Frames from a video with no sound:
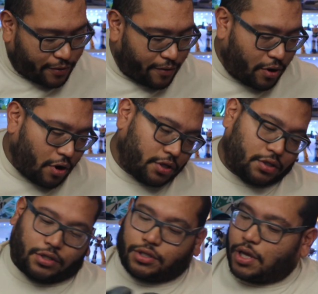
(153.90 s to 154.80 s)
very hard
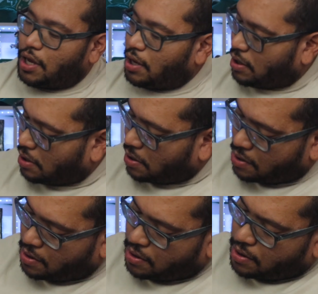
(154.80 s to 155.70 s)
to say,
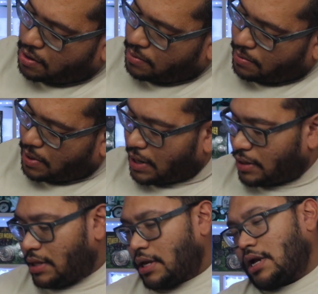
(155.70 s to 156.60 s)
but I
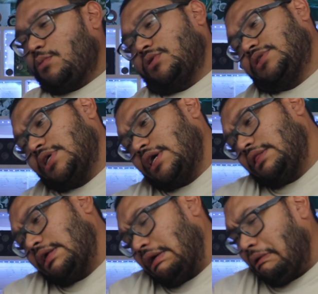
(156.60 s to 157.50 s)
think I would
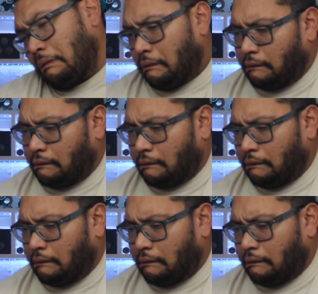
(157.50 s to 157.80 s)
say that